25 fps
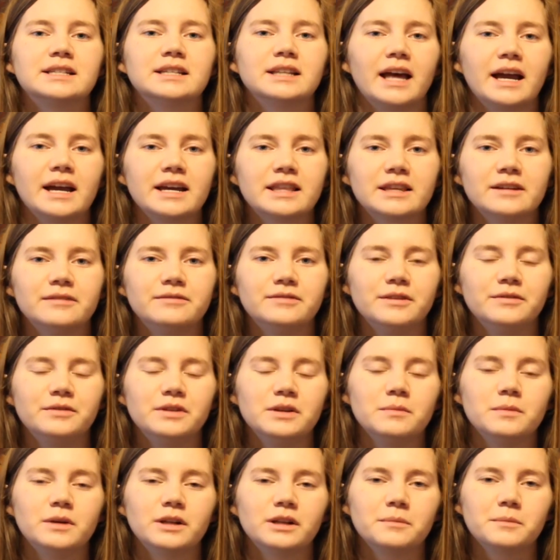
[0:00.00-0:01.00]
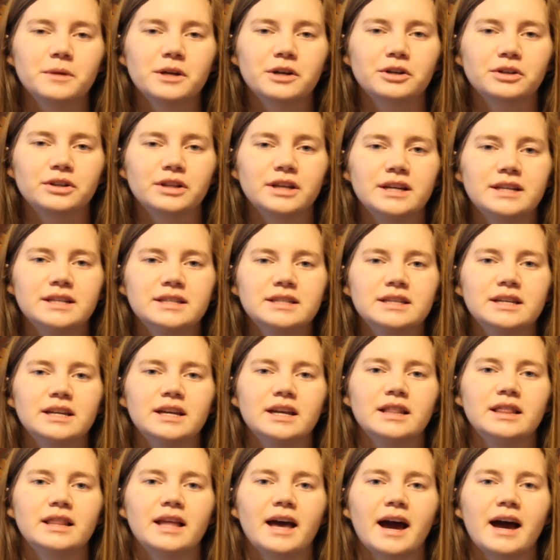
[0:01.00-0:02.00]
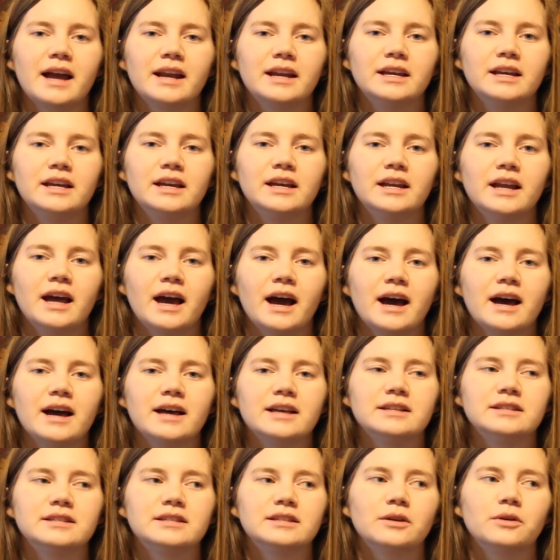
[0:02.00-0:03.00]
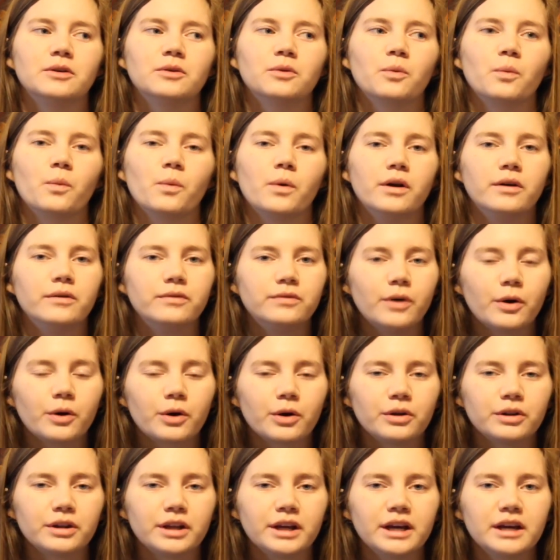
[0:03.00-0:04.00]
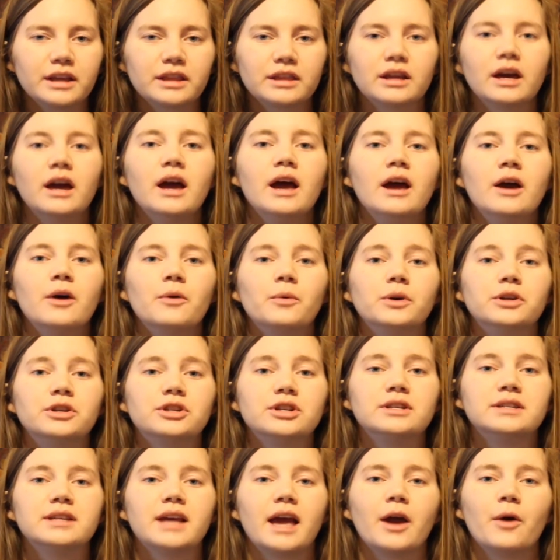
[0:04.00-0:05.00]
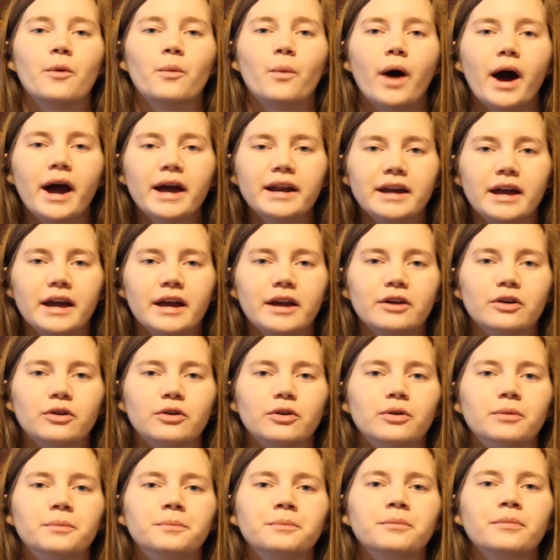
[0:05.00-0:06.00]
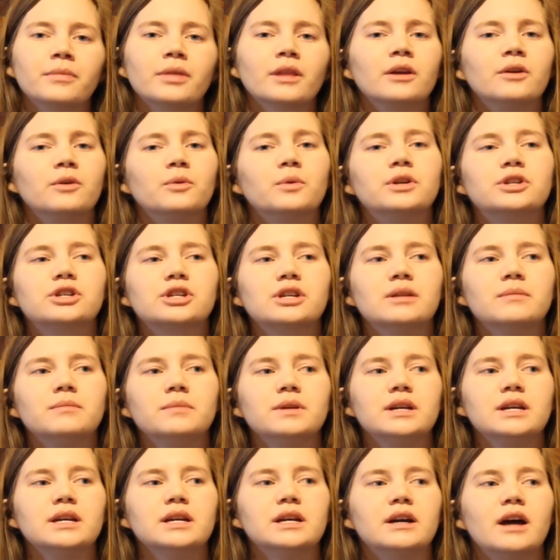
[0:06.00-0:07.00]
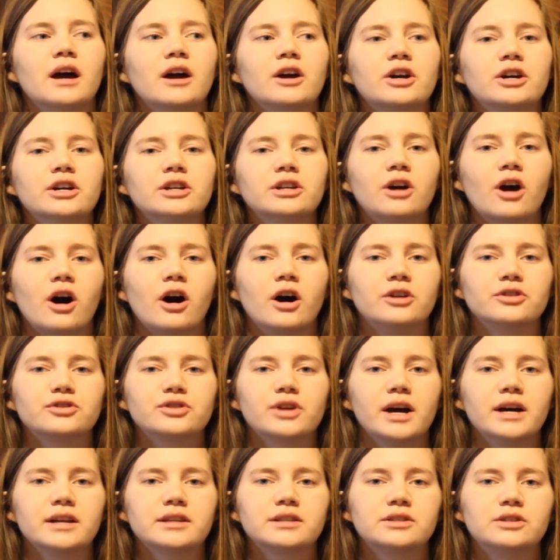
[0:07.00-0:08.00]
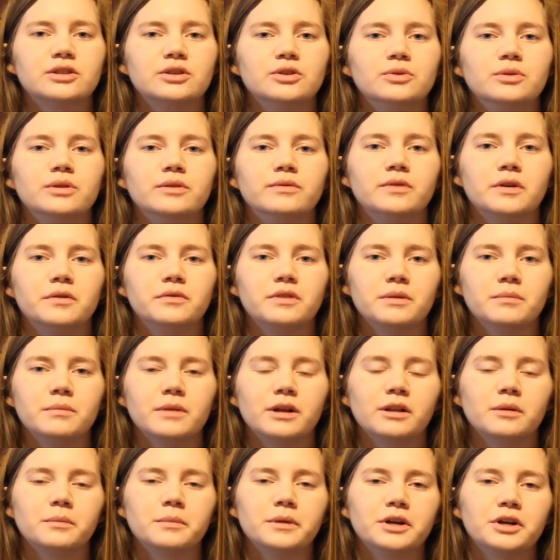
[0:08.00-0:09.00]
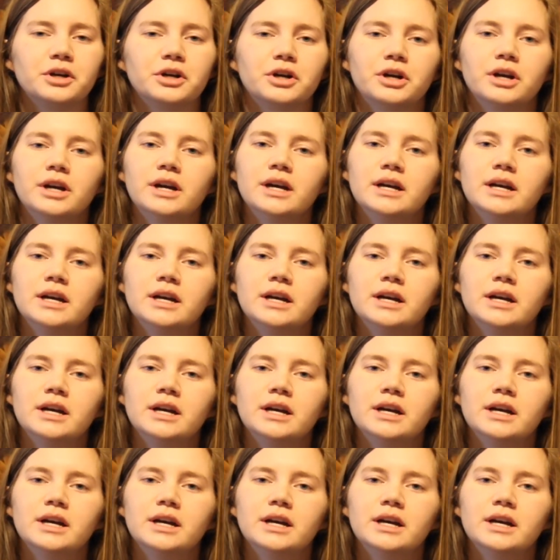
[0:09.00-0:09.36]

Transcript: like the 50mm lens in that it has one focal length, which is a wide angle, which can be a good contrast to the 50mm,